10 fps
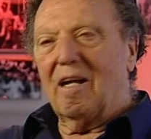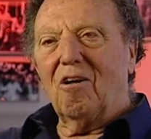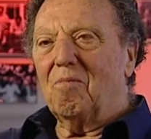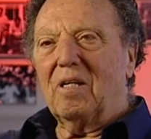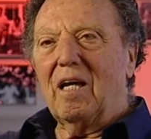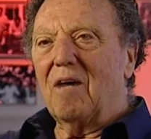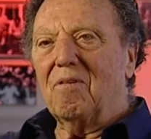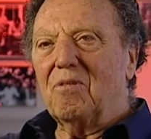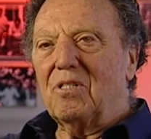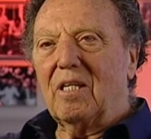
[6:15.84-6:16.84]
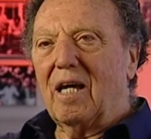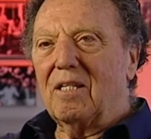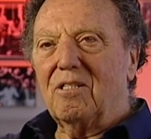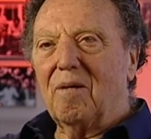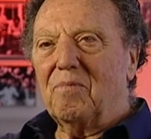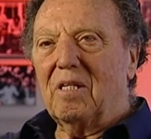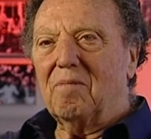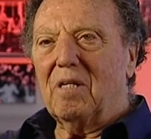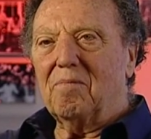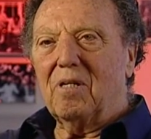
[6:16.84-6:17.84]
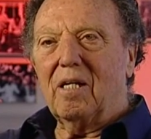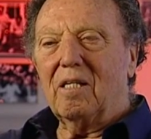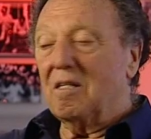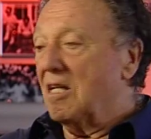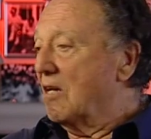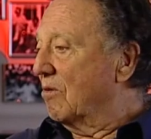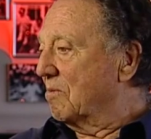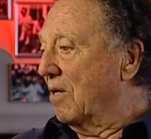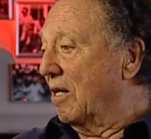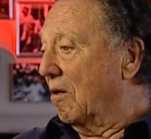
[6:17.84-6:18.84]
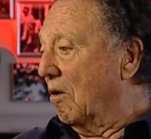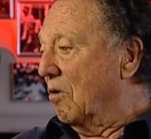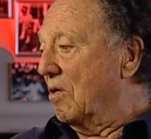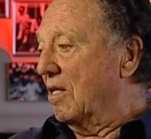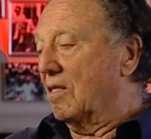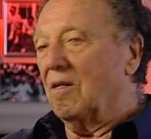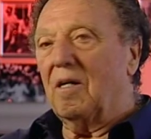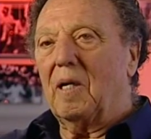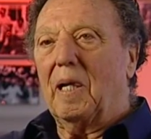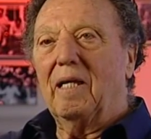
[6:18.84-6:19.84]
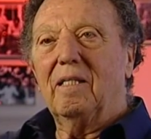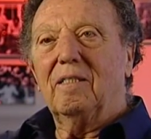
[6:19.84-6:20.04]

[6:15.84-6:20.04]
Darren McGavin was the guy that jumped into my mind. He was my only thought